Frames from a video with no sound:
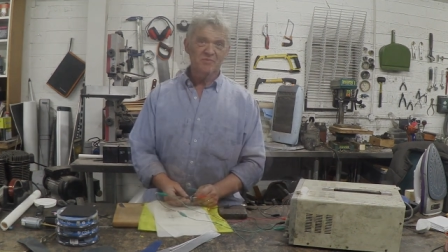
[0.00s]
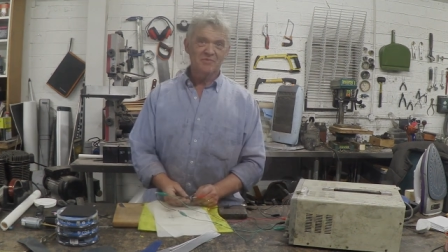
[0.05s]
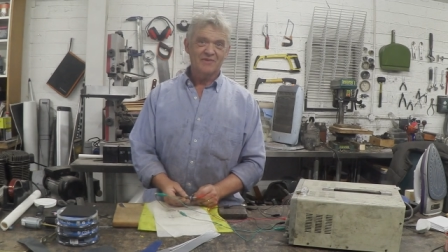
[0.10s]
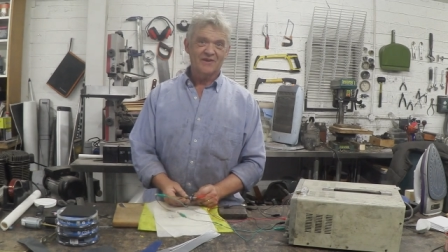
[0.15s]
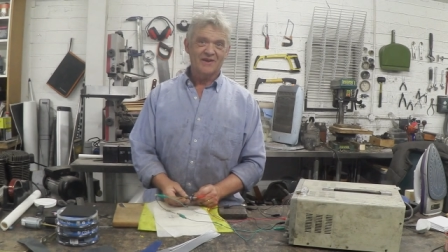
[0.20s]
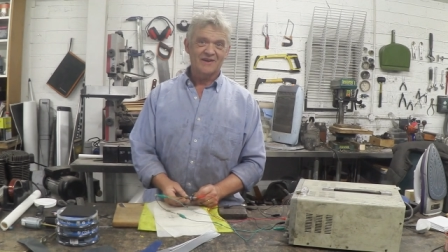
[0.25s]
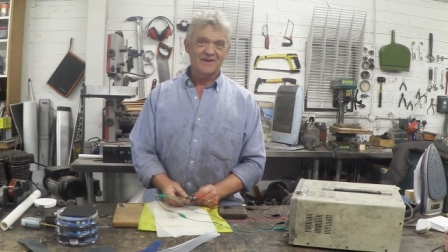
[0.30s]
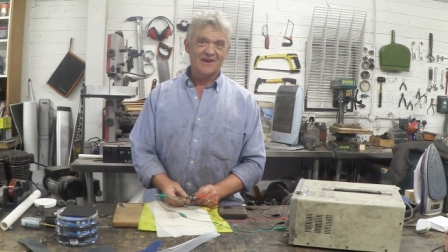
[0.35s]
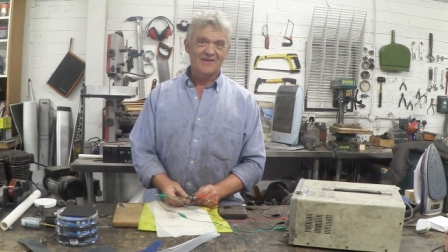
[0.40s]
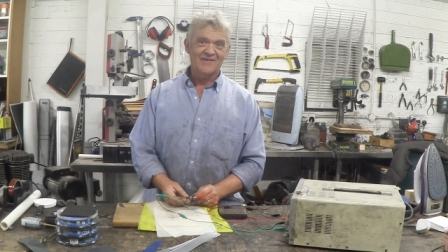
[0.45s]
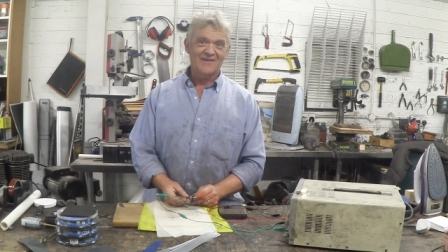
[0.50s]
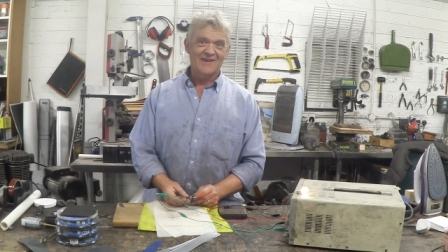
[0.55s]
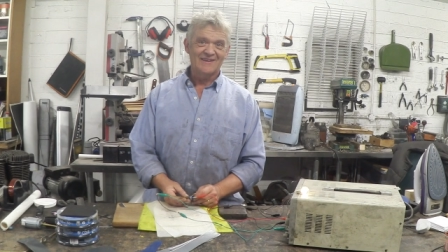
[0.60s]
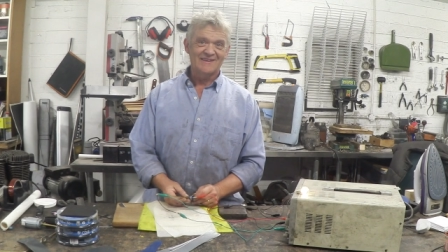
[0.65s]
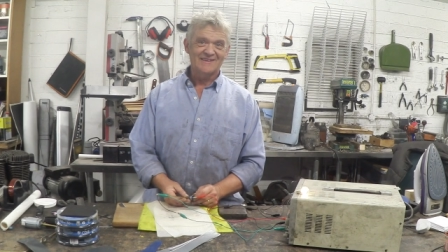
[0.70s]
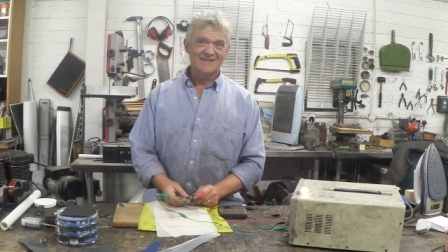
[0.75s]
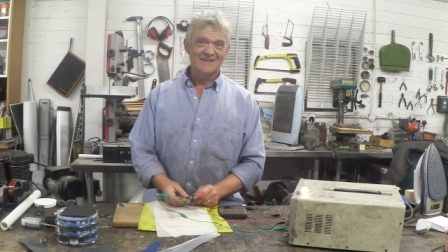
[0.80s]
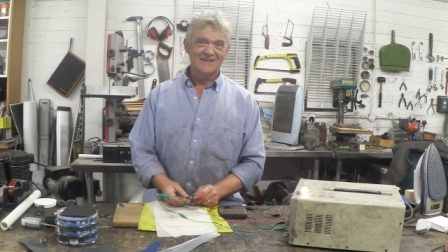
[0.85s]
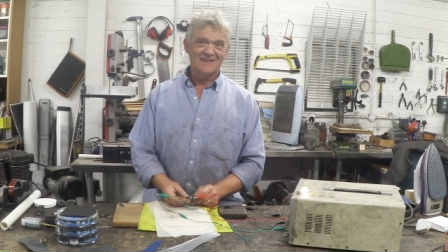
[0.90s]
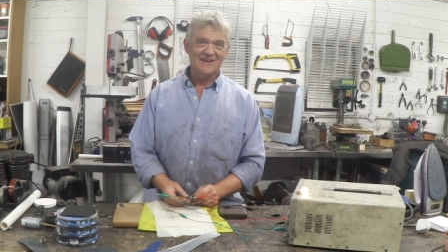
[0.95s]
we get our
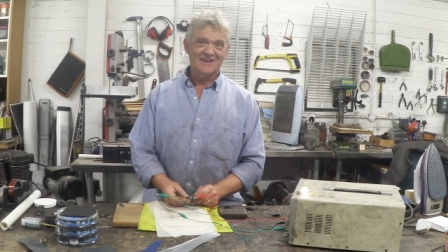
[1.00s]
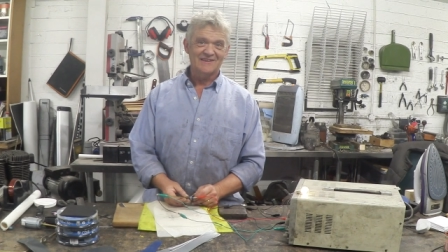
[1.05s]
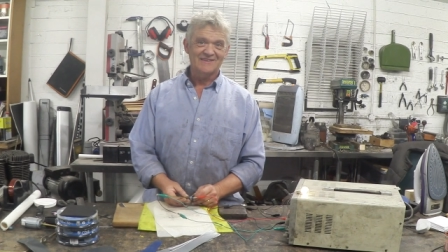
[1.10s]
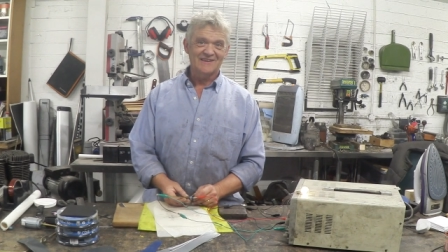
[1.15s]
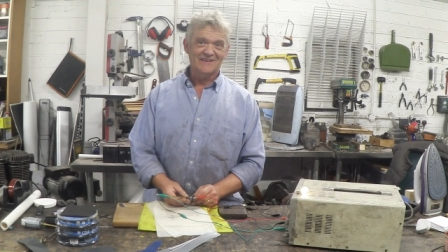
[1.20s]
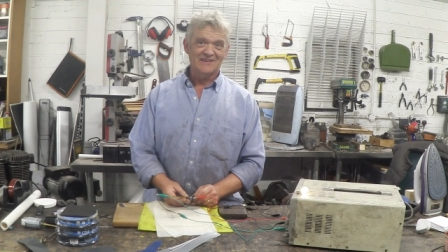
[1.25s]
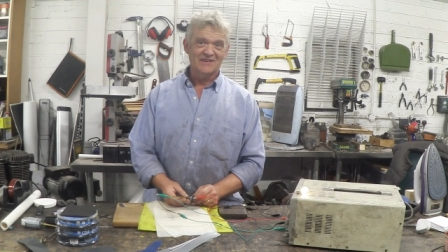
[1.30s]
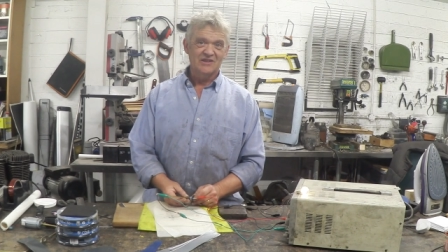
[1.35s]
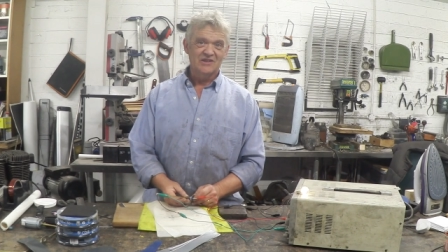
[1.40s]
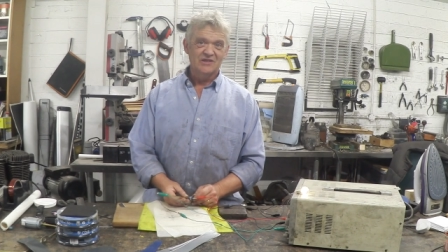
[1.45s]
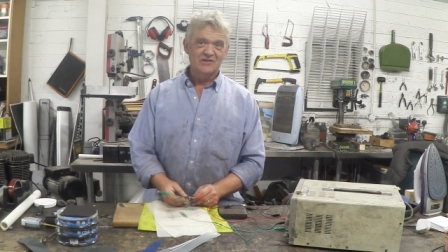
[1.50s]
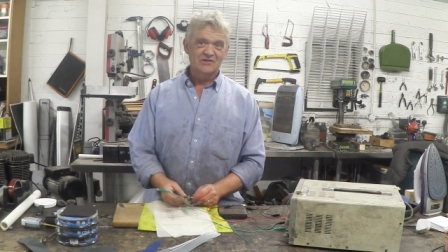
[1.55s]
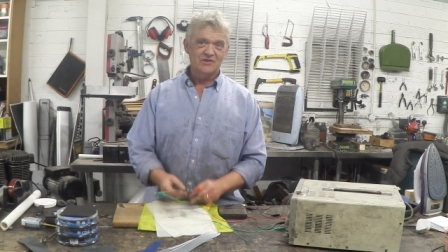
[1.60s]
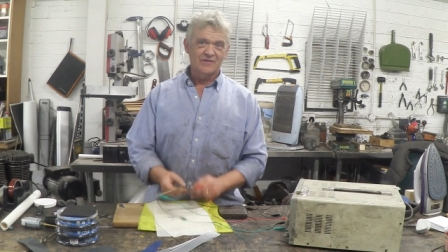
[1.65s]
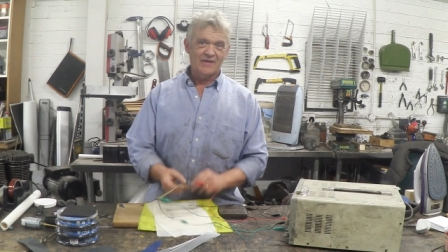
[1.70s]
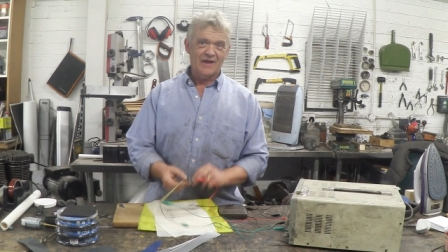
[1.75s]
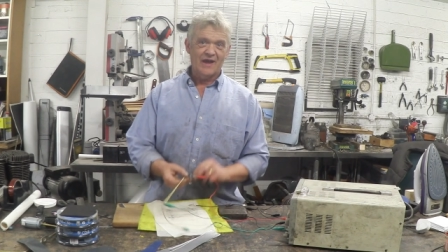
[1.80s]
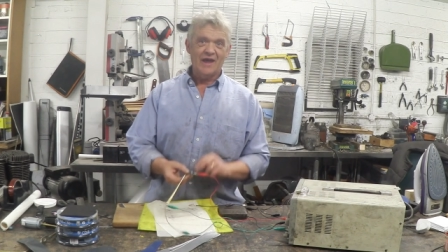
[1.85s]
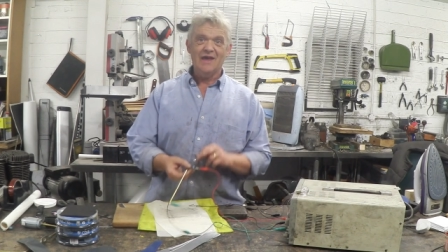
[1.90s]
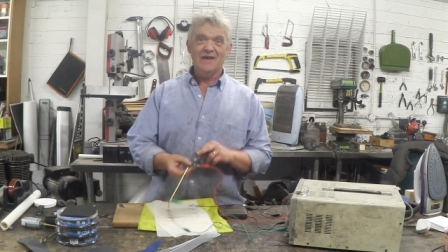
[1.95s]
LED lighting.
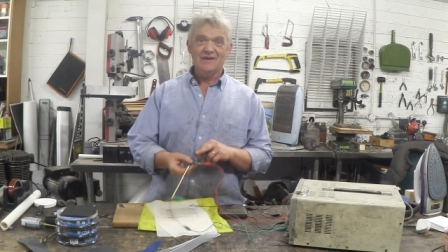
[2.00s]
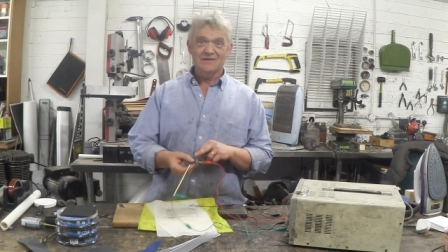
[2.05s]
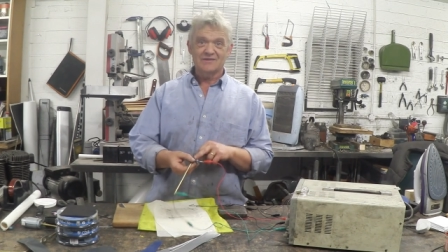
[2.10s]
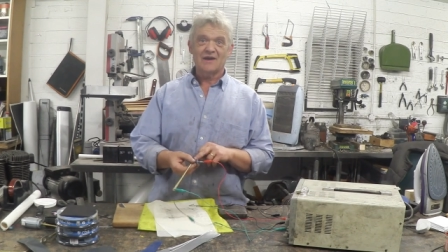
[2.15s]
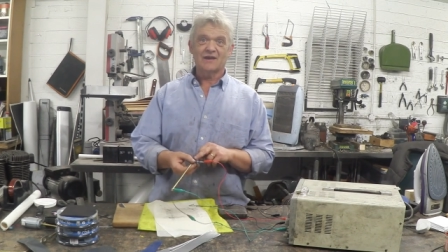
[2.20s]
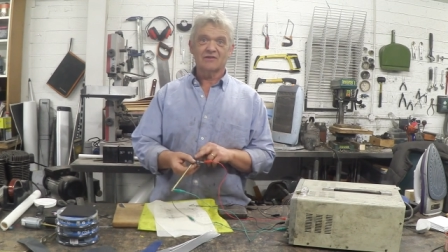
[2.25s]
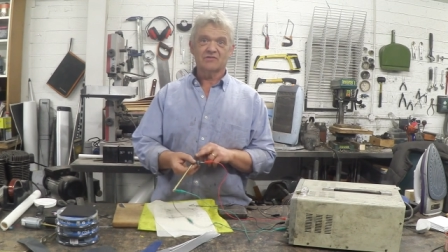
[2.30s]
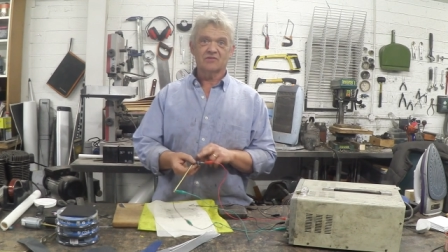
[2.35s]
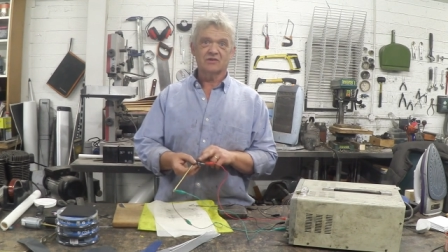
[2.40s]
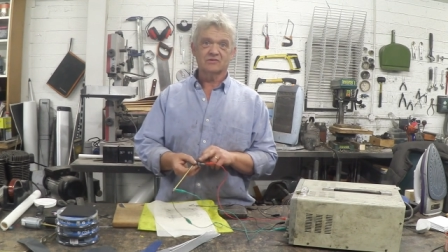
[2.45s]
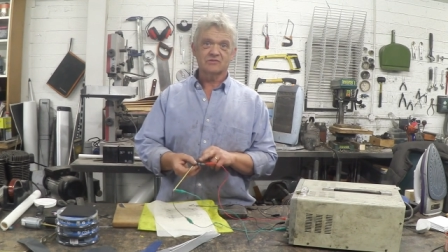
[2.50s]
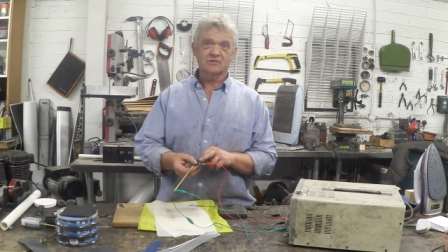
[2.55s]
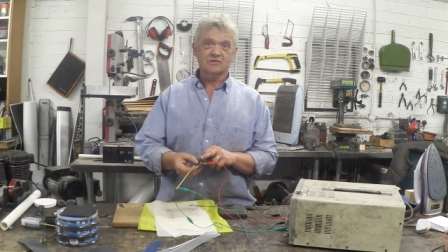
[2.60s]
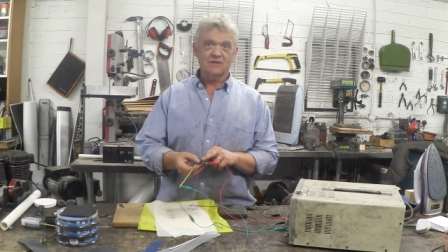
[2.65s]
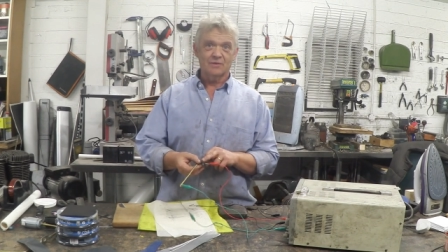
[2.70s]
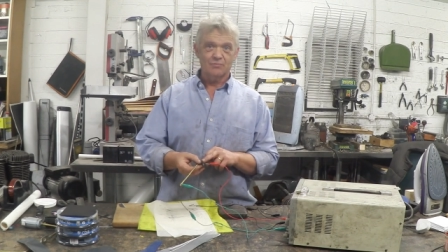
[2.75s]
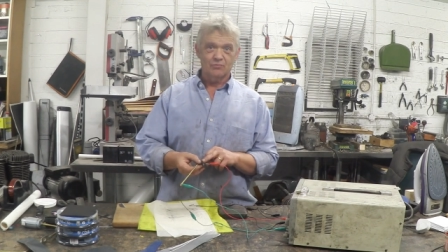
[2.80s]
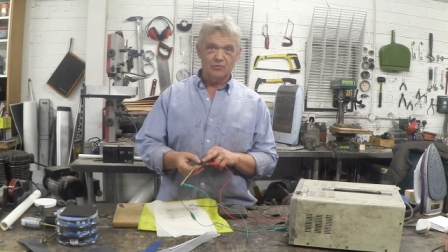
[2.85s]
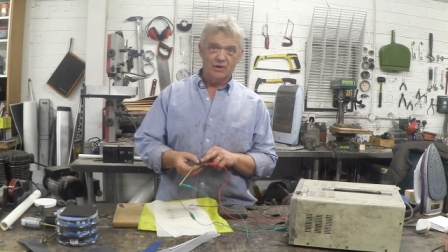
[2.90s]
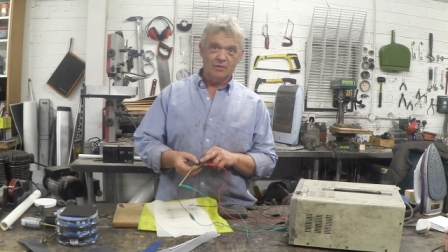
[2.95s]
So that is acting as a
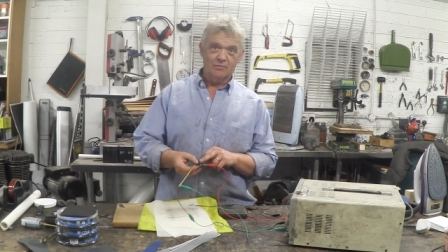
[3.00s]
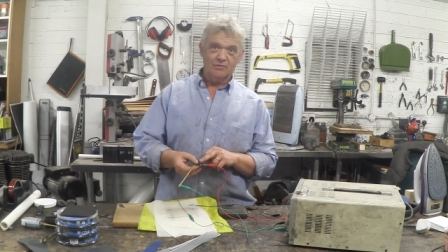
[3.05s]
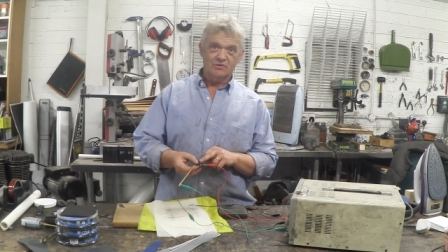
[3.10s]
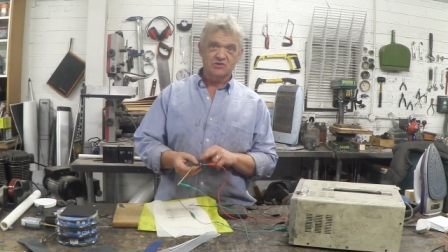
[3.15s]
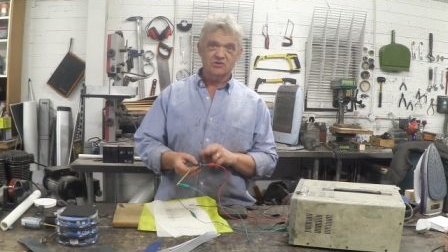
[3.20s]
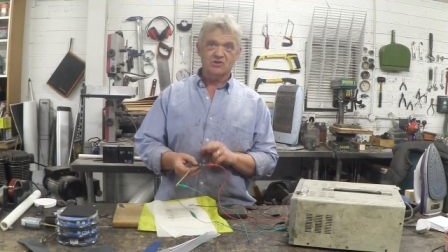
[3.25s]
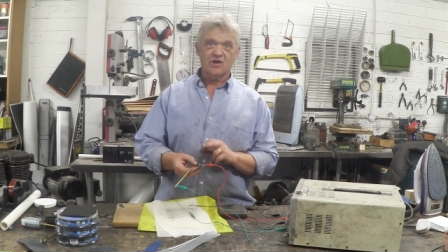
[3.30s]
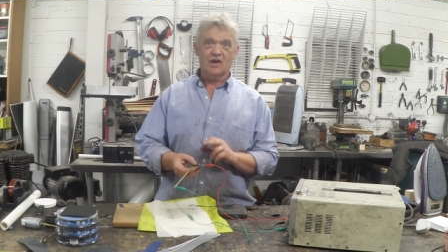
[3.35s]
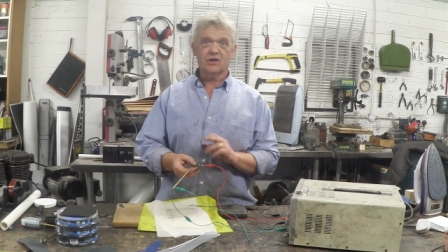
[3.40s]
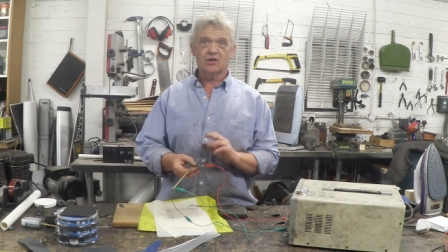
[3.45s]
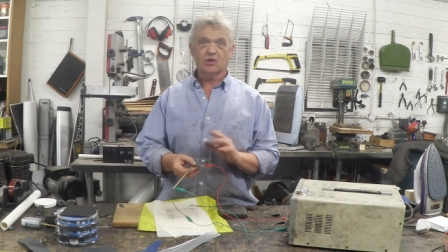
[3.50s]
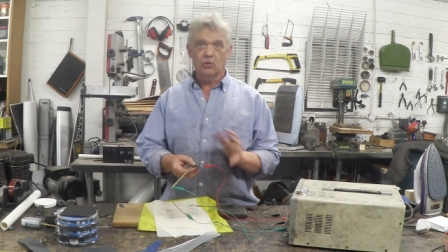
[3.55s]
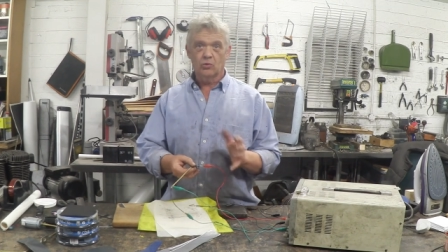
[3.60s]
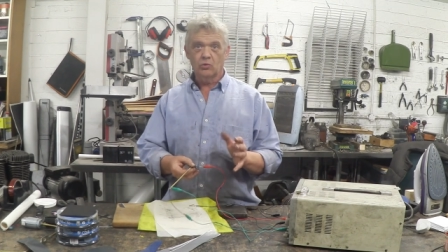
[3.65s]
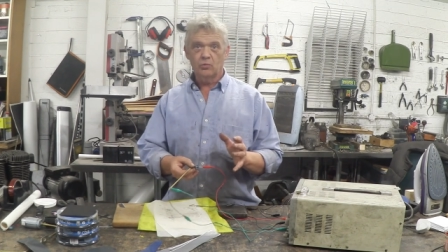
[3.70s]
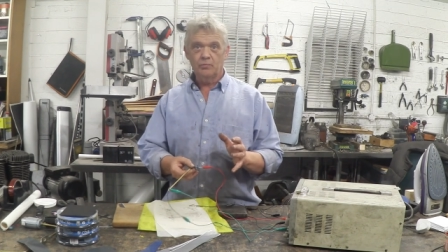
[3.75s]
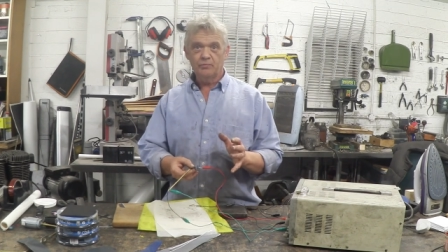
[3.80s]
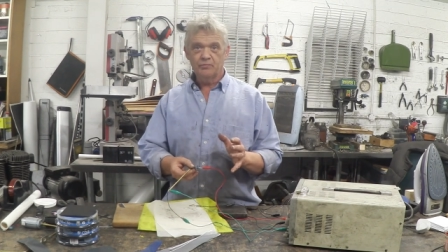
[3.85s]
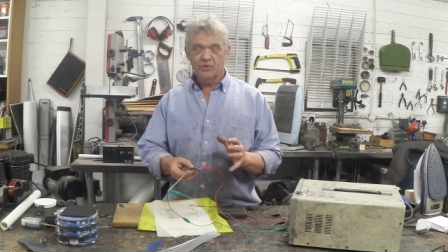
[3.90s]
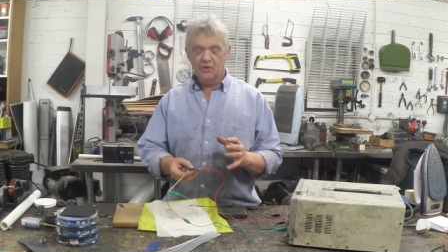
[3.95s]
slip ring, which is kind of
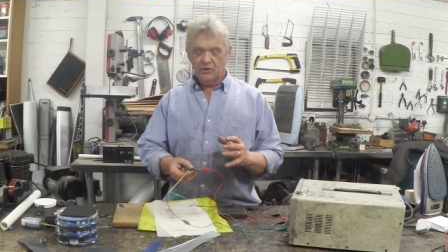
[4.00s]
cool.